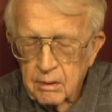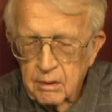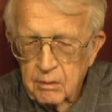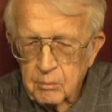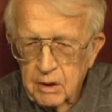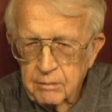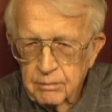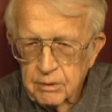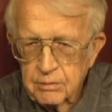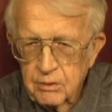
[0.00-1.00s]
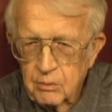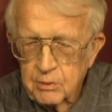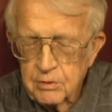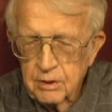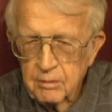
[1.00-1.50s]
and my friends call
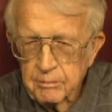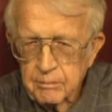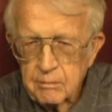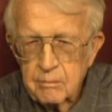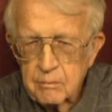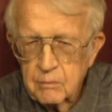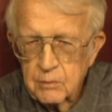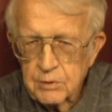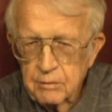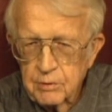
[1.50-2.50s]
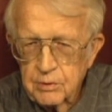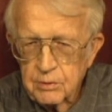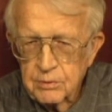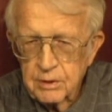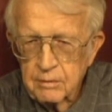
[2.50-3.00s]
me Jim,
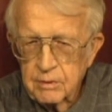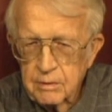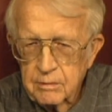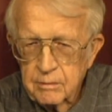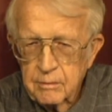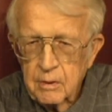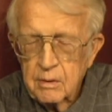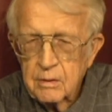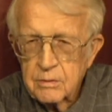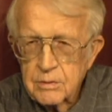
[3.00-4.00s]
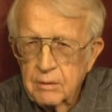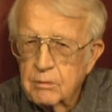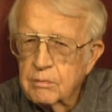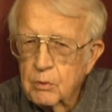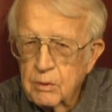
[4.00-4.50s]
727
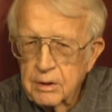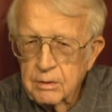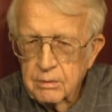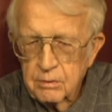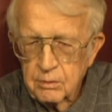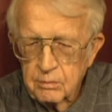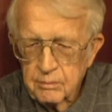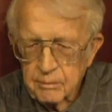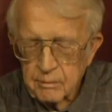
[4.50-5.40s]
7482.